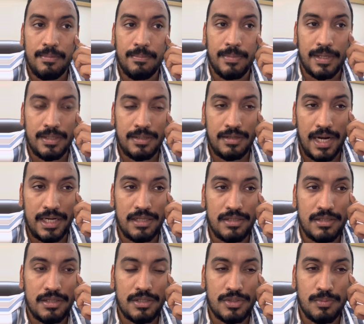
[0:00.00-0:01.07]
But
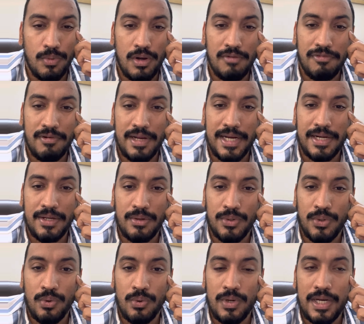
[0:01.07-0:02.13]
in a small flight, you know,
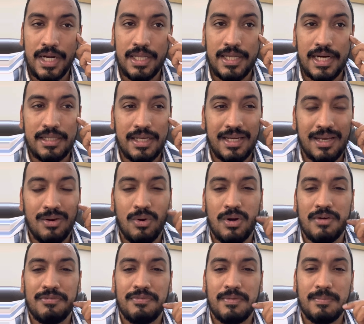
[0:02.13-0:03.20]
you don't need that thing. And a lot
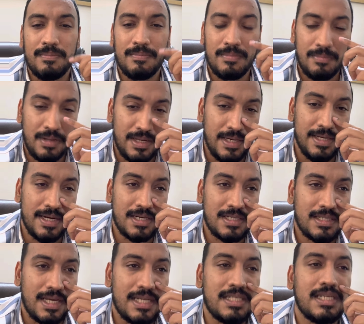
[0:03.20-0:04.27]
of
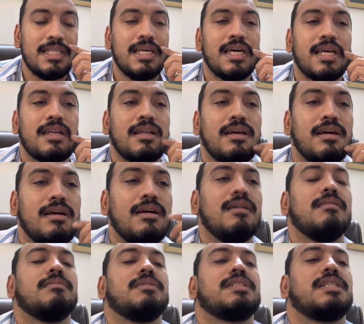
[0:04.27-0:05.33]
idiots I see there,
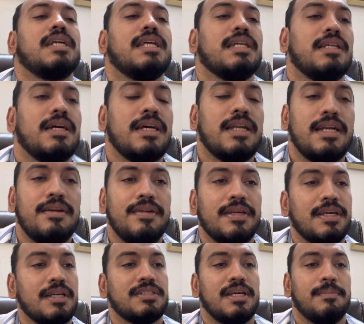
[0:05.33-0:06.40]
just sitting there and
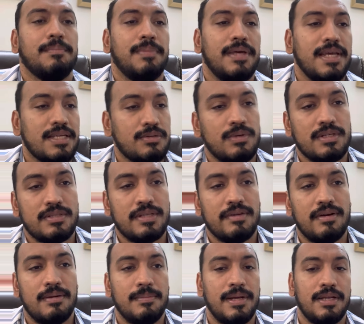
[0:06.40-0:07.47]
drinking champagne as soon as they
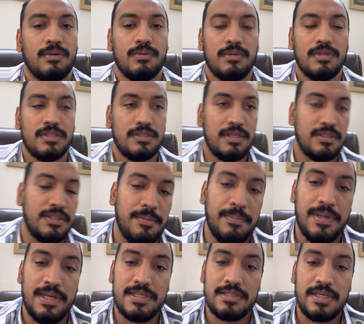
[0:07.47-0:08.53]
come, and you know, this
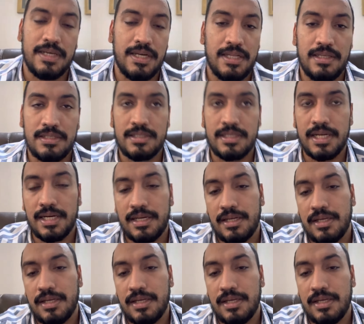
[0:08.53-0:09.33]
champagne is there and this that.